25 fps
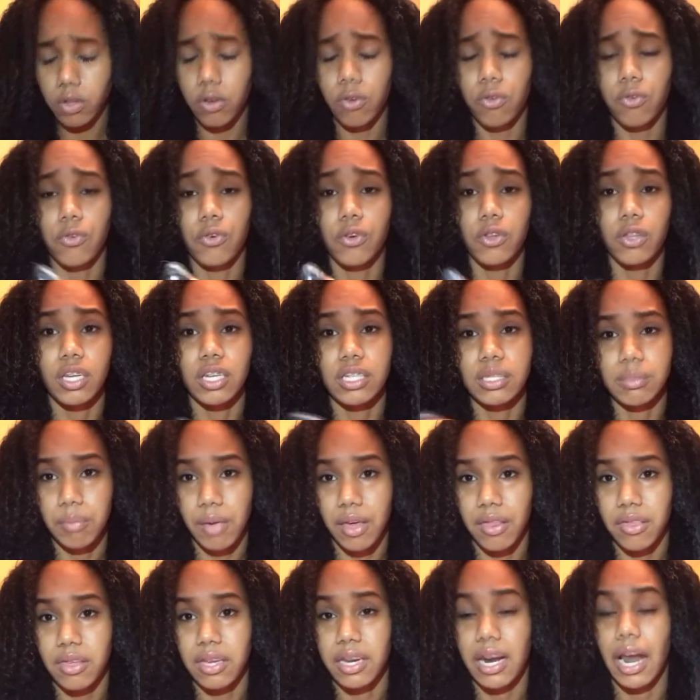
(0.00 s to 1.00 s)
for this
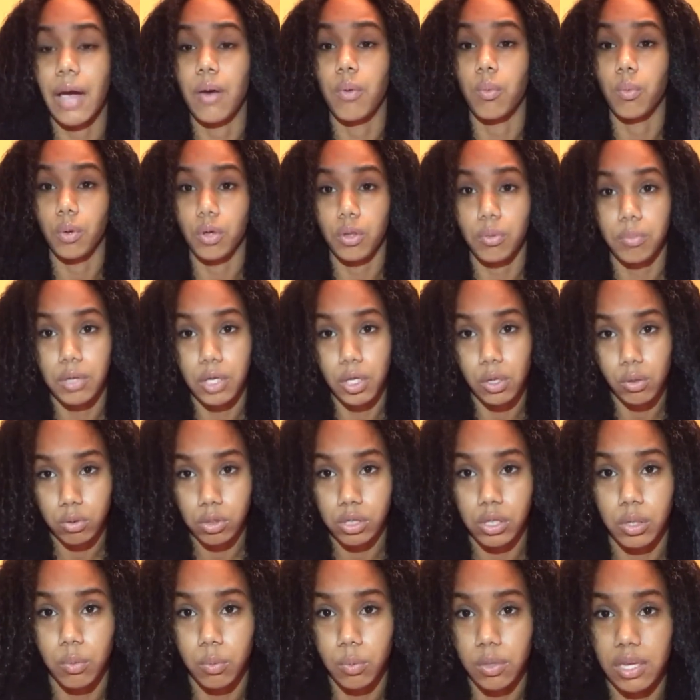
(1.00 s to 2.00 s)
method I will be
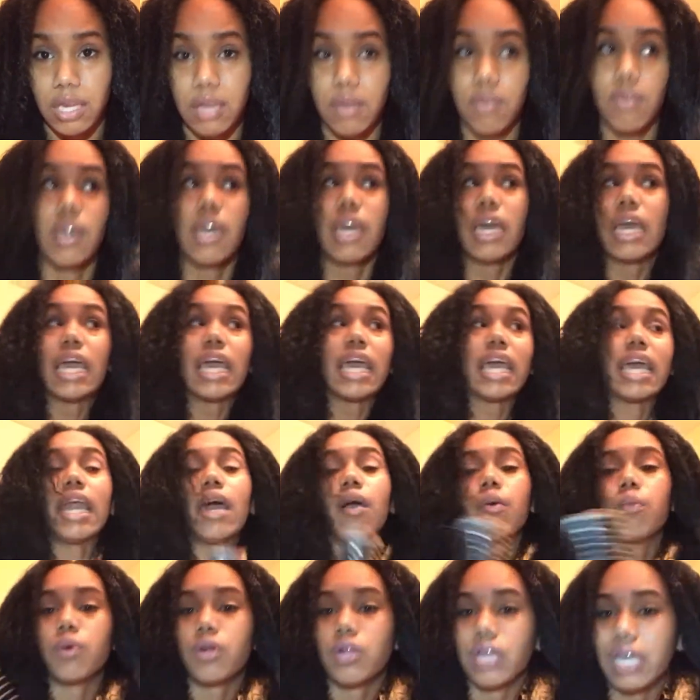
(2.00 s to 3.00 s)
using weave, and
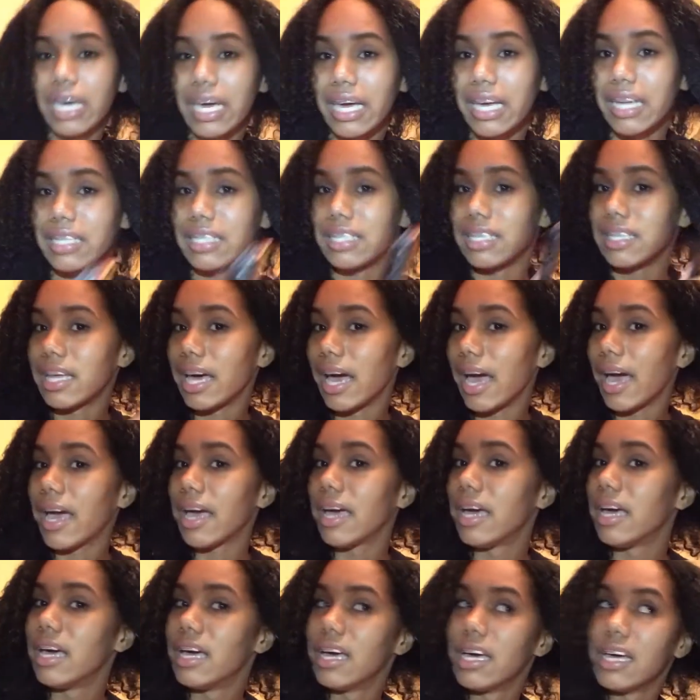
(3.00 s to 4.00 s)
I will get into
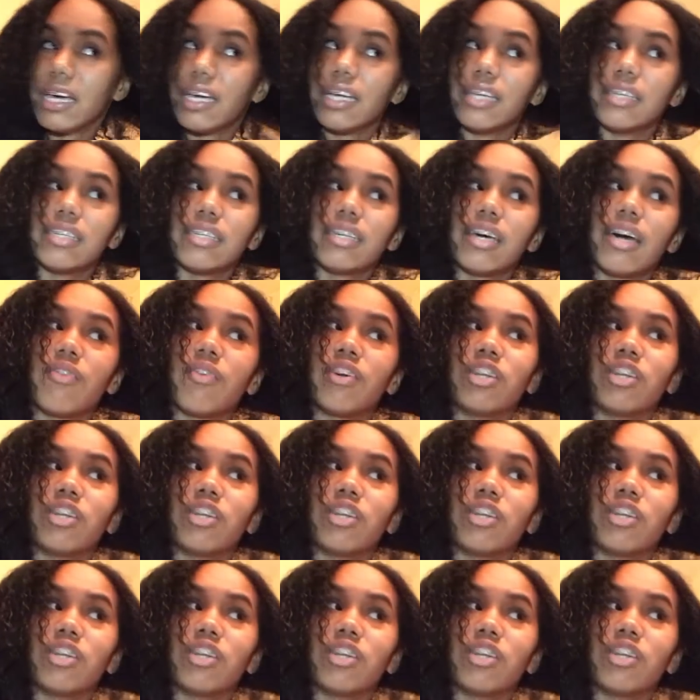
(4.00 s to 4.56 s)
that and stuff.